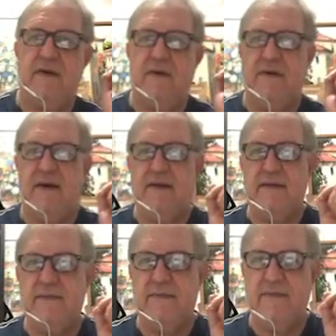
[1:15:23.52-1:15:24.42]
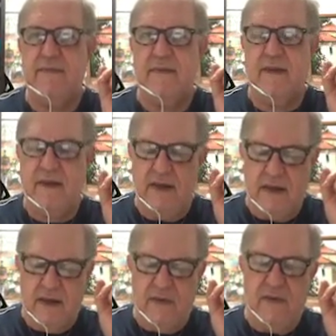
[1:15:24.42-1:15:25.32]
Right.
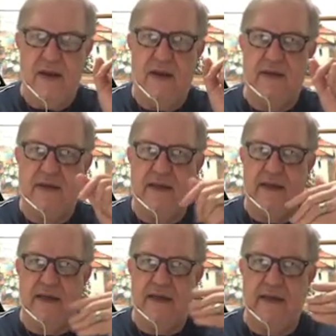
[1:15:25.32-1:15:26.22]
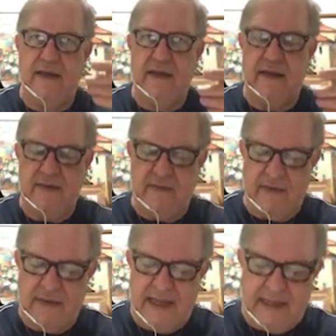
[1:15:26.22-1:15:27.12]
Well,
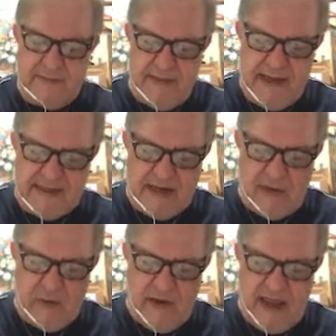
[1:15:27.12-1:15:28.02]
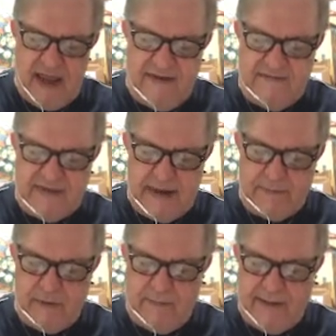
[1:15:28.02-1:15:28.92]
that means a wave that
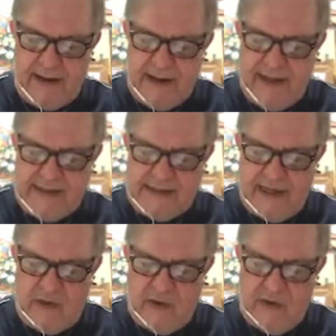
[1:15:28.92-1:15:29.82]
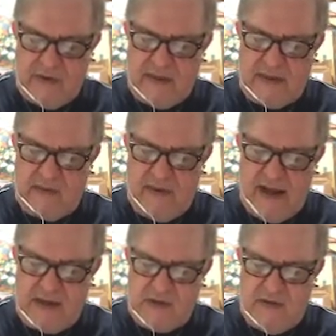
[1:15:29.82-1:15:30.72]
propagates along the
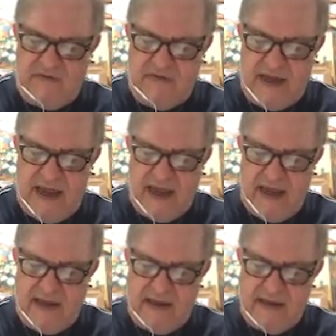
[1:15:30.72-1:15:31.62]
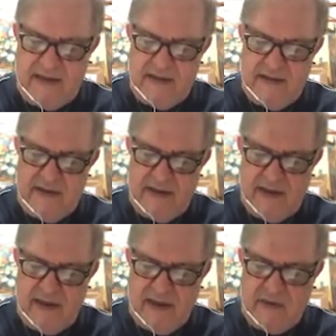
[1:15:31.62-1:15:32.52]
direction of k
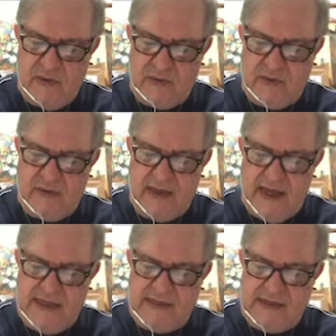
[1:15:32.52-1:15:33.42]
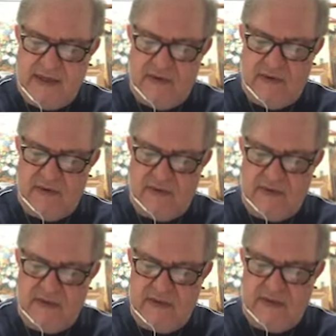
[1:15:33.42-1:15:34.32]
equals to k0
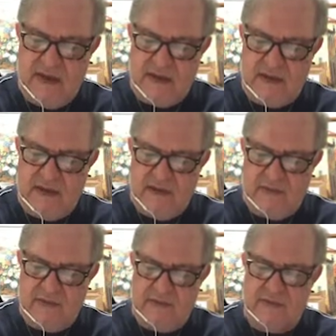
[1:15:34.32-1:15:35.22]
dot u.